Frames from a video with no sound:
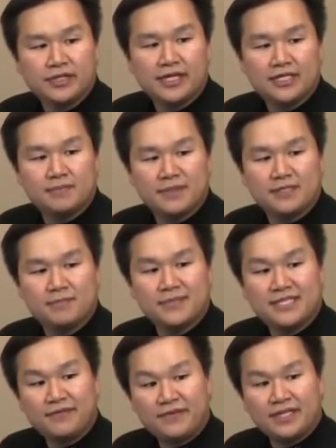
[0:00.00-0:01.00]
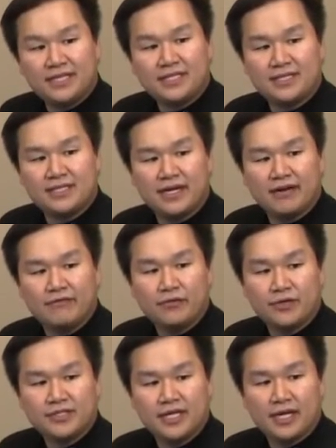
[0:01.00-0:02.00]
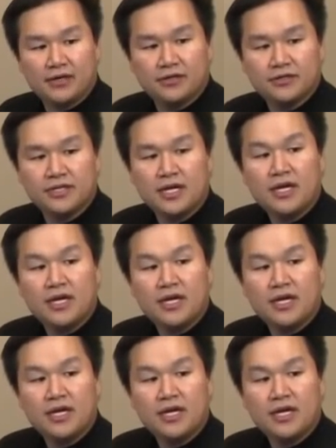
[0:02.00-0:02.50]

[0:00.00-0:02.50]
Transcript: that has been specifically designed for our scanners,